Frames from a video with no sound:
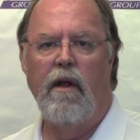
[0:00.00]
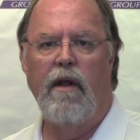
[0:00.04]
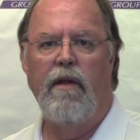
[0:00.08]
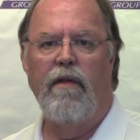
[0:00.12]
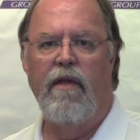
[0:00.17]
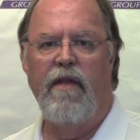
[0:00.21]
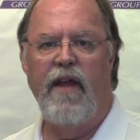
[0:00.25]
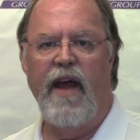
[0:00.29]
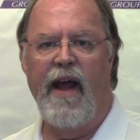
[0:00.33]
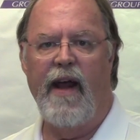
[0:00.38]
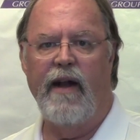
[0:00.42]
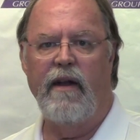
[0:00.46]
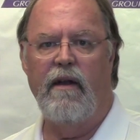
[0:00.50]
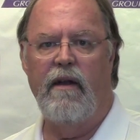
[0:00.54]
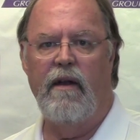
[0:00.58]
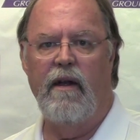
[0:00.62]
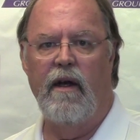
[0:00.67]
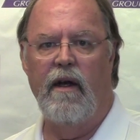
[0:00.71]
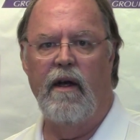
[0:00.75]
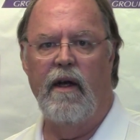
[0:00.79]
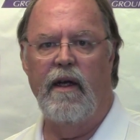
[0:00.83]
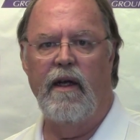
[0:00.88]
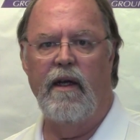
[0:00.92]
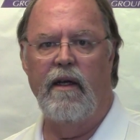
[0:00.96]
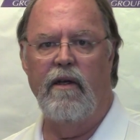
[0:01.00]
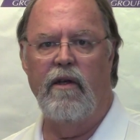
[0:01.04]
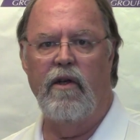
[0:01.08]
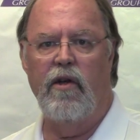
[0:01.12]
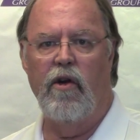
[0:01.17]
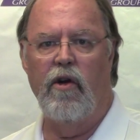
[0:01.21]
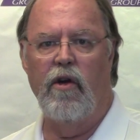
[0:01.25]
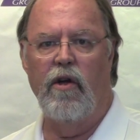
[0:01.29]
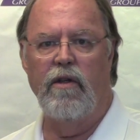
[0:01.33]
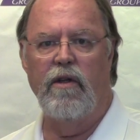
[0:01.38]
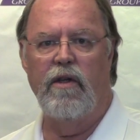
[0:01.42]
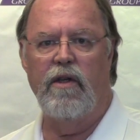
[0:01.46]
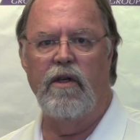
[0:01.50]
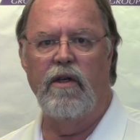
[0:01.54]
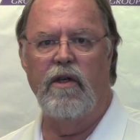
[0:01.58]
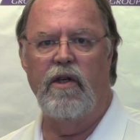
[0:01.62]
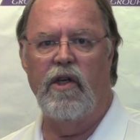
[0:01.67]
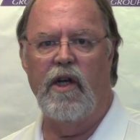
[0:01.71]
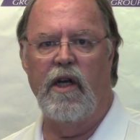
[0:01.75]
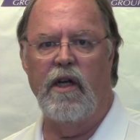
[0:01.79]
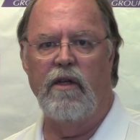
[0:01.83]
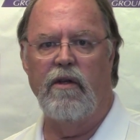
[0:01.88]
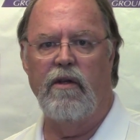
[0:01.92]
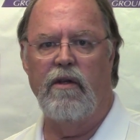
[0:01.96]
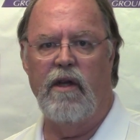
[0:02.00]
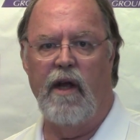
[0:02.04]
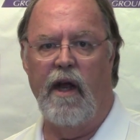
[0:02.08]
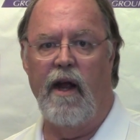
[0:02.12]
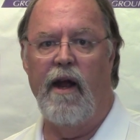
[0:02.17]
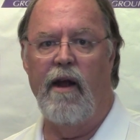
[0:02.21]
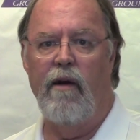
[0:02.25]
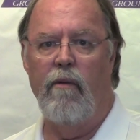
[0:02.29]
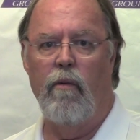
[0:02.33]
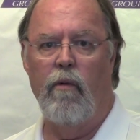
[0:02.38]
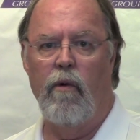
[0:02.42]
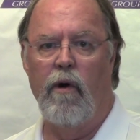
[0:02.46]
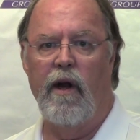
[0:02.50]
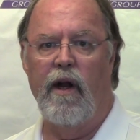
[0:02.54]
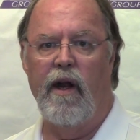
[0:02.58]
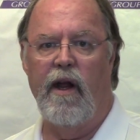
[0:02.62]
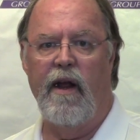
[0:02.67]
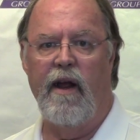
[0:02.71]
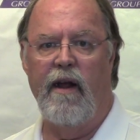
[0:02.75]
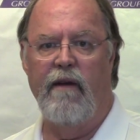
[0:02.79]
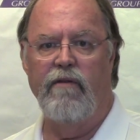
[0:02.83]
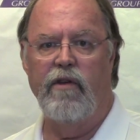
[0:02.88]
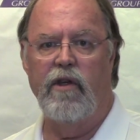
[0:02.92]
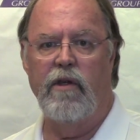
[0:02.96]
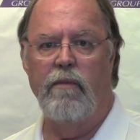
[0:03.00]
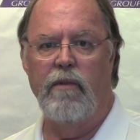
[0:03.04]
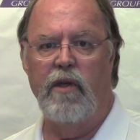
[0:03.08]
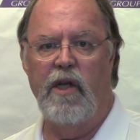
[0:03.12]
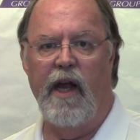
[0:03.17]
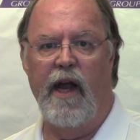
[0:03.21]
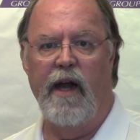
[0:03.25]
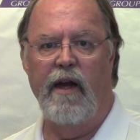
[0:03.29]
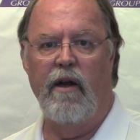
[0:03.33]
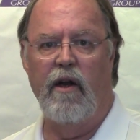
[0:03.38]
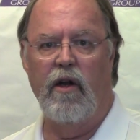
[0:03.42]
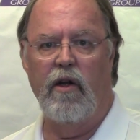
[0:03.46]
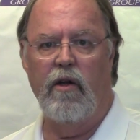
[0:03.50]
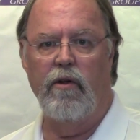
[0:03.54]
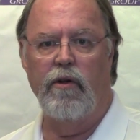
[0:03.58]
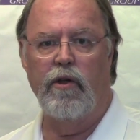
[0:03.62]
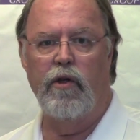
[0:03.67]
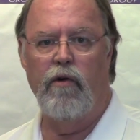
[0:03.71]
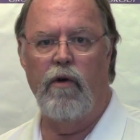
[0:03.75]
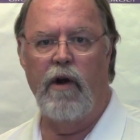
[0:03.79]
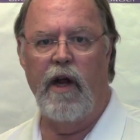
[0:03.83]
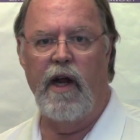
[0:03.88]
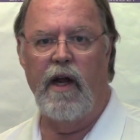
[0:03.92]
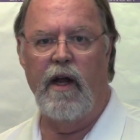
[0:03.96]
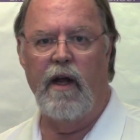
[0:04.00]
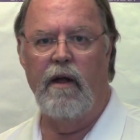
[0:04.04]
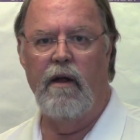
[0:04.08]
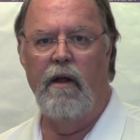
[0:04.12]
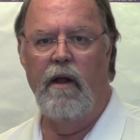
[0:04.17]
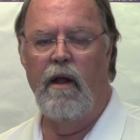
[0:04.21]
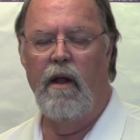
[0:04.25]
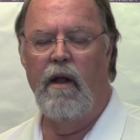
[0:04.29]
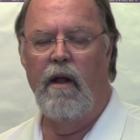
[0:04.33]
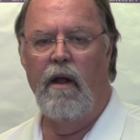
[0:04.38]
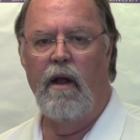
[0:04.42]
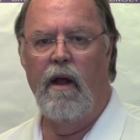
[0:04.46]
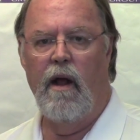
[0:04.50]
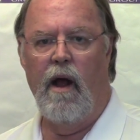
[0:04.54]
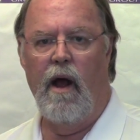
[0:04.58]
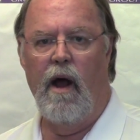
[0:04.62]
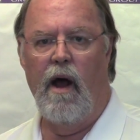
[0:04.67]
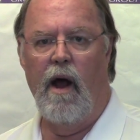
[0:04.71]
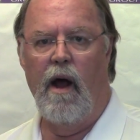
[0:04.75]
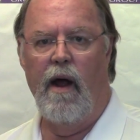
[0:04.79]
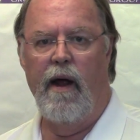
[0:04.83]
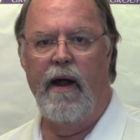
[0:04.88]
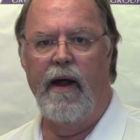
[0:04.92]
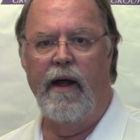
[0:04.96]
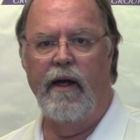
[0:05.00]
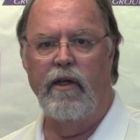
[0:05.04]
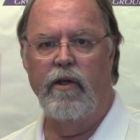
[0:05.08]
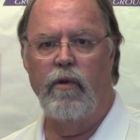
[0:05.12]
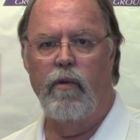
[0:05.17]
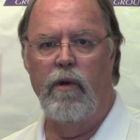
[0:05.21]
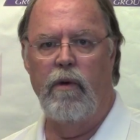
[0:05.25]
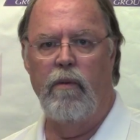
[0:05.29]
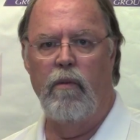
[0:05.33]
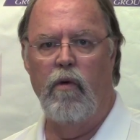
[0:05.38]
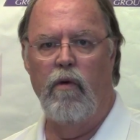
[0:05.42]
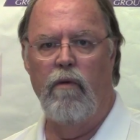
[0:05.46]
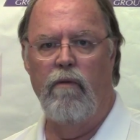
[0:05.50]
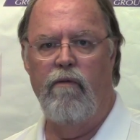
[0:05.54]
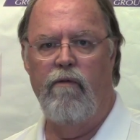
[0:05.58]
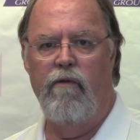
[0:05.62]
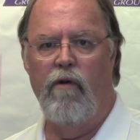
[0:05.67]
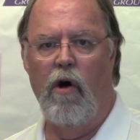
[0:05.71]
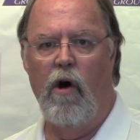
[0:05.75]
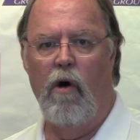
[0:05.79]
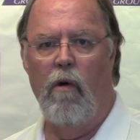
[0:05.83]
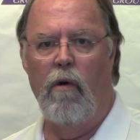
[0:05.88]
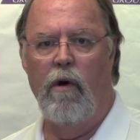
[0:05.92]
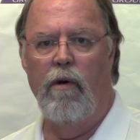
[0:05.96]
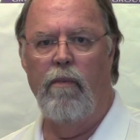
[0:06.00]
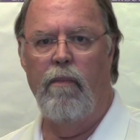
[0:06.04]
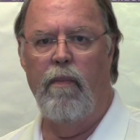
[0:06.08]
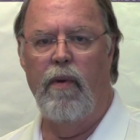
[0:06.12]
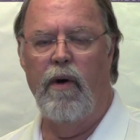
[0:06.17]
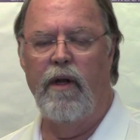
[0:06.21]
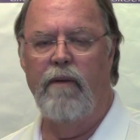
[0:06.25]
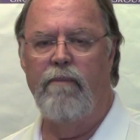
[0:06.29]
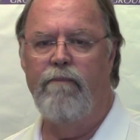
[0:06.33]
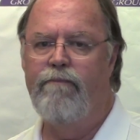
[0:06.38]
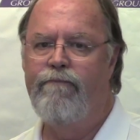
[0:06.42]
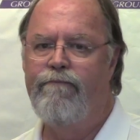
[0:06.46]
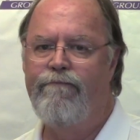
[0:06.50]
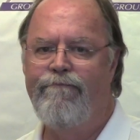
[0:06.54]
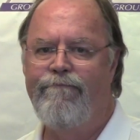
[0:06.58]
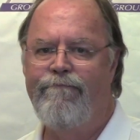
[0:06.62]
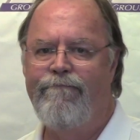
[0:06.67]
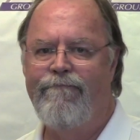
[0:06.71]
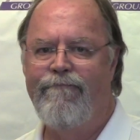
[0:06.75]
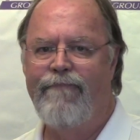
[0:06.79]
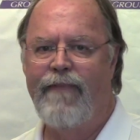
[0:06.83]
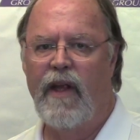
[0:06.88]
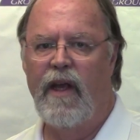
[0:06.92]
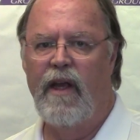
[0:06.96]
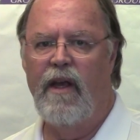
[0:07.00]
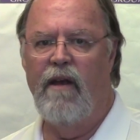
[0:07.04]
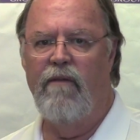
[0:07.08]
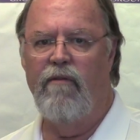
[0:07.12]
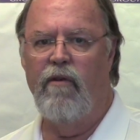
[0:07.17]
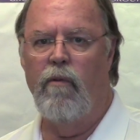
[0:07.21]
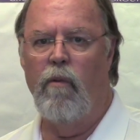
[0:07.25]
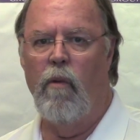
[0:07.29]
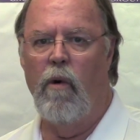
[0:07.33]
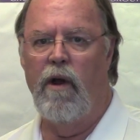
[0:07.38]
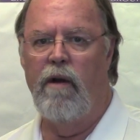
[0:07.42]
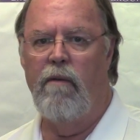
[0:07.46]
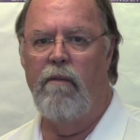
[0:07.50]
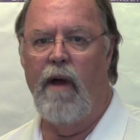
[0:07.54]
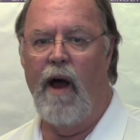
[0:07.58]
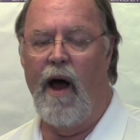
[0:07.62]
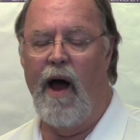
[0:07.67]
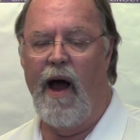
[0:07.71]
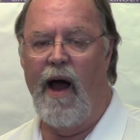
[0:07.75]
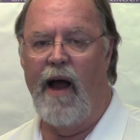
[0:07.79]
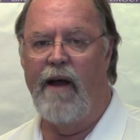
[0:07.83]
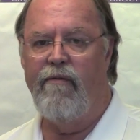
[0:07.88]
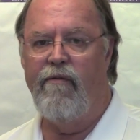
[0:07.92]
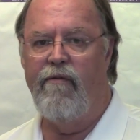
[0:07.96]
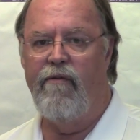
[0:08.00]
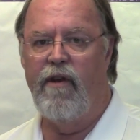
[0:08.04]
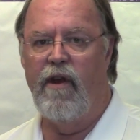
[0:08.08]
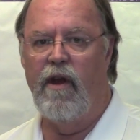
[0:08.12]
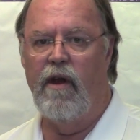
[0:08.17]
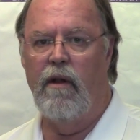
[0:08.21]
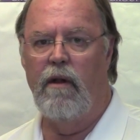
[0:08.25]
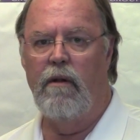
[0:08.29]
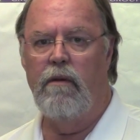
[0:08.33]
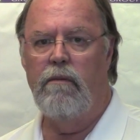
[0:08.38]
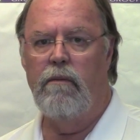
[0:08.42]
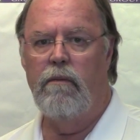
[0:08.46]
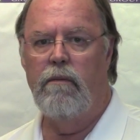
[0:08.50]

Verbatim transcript: that uh, in turn suggests, yeah, we're going to have some technical trading uh, as we move forward. But given what I feel,